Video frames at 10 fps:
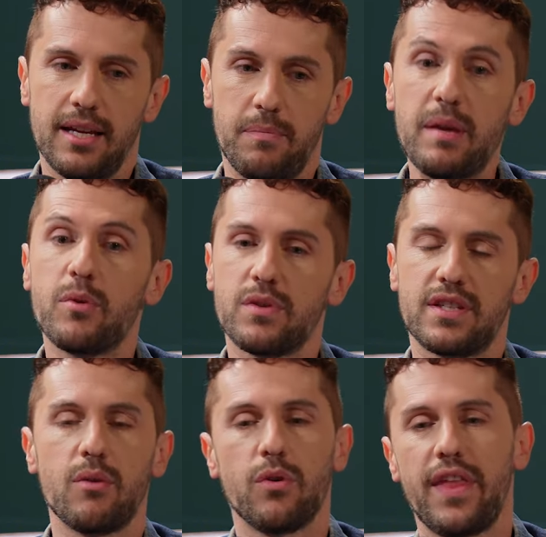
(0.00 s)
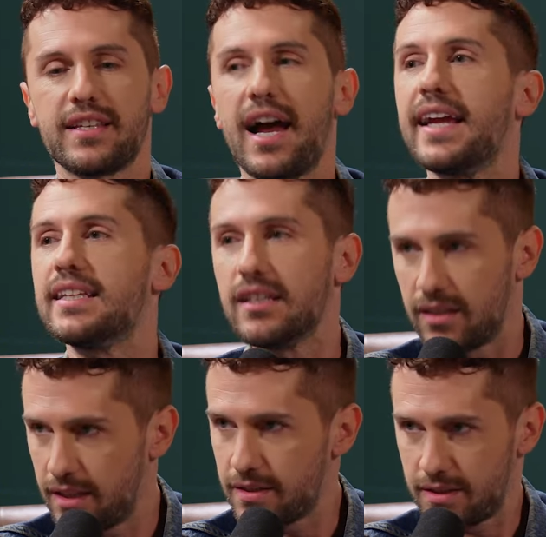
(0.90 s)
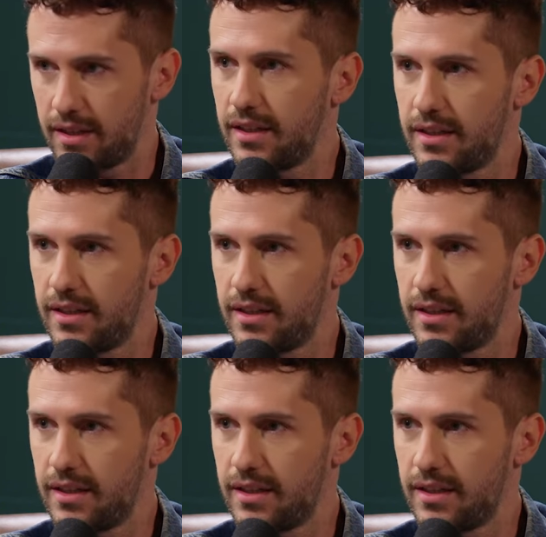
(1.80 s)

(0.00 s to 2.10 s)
People would say, well, that's idealistic.